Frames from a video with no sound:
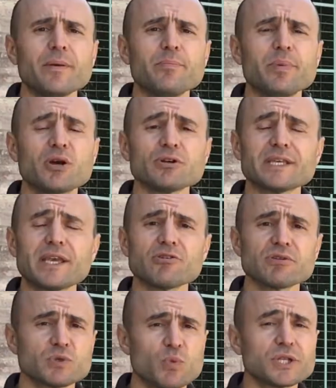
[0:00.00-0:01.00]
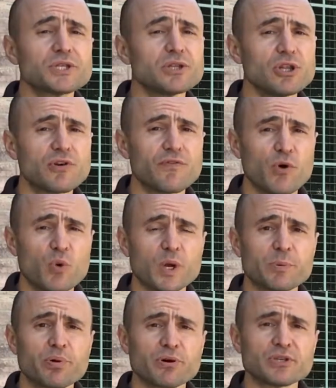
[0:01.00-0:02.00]
Because here is what to look for
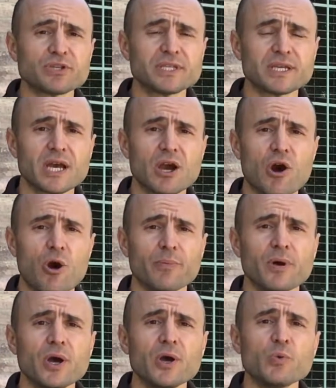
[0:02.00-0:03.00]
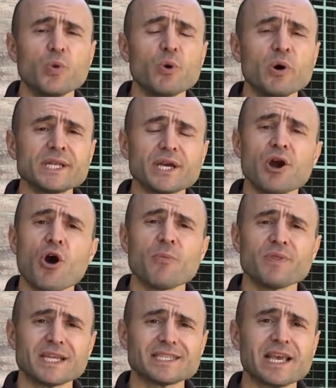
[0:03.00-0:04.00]
when purchasing a home. We want a home
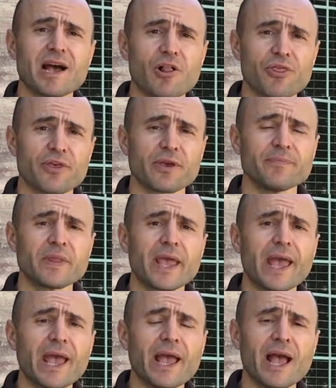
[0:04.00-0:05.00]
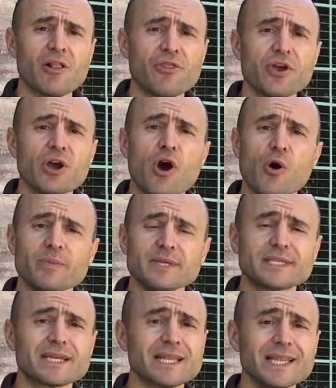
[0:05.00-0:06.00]
that's healthy. A healthy home
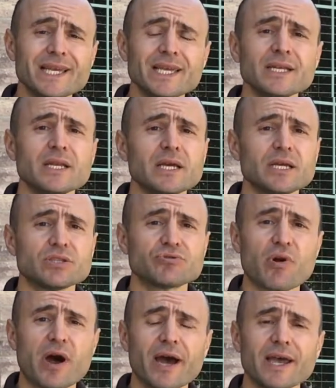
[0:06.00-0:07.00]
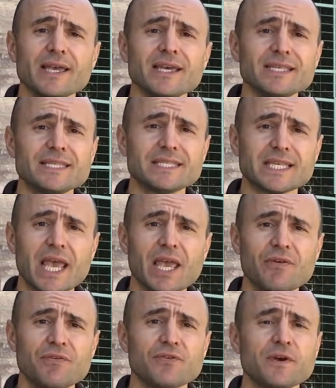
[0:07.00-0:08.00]
is clean, dry,
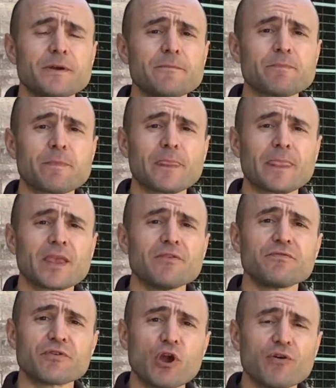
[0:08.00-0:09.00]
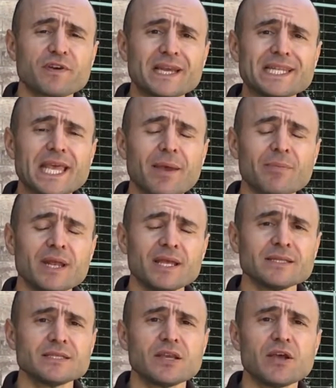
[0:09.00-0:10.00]
safe, free of
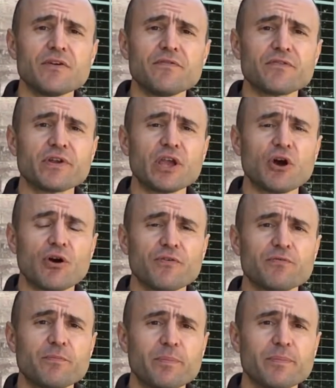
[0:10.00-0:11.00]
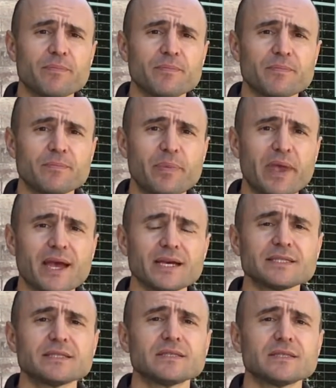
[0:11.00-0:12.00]
contaminants, free of
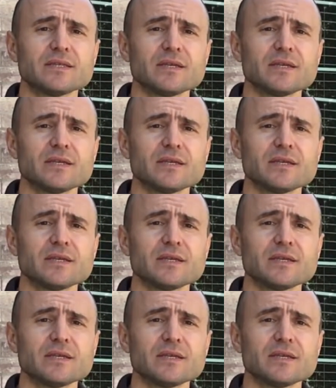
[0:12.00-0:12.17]
pests,